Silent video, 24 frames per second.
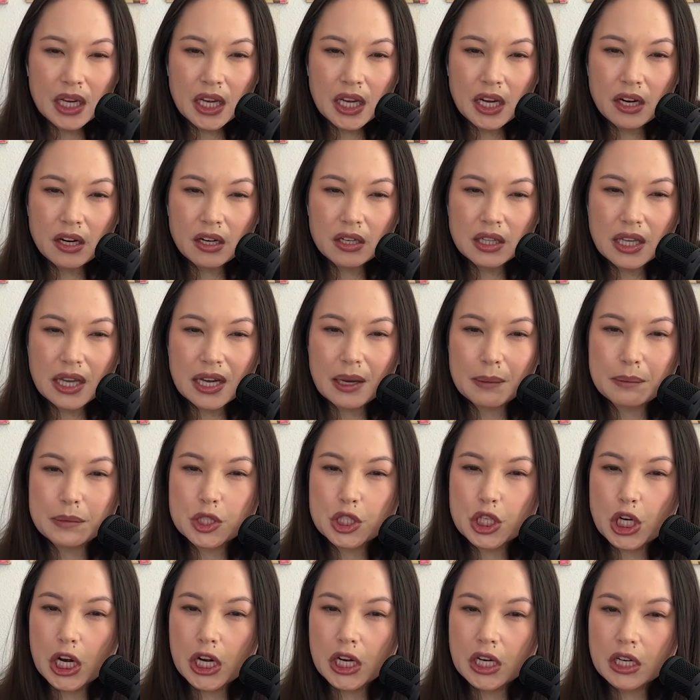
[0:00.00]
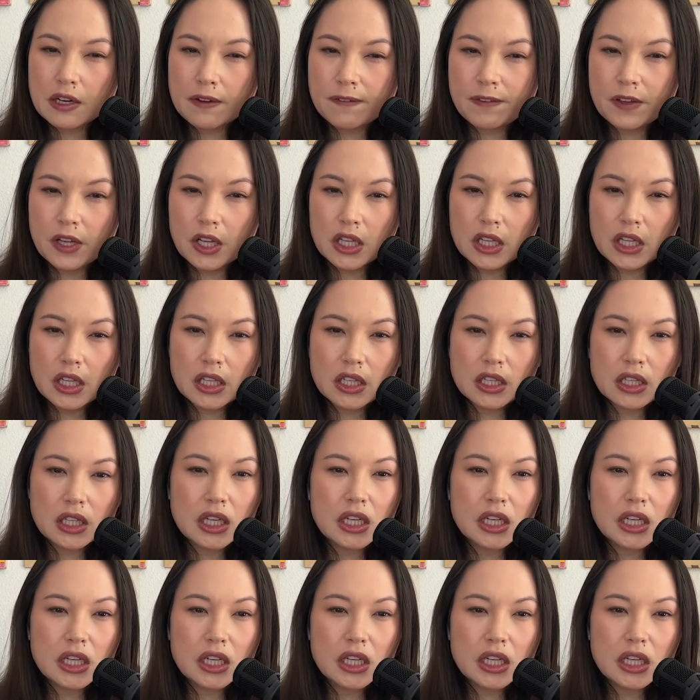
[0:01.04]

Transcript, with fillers: here like i'm starting to fill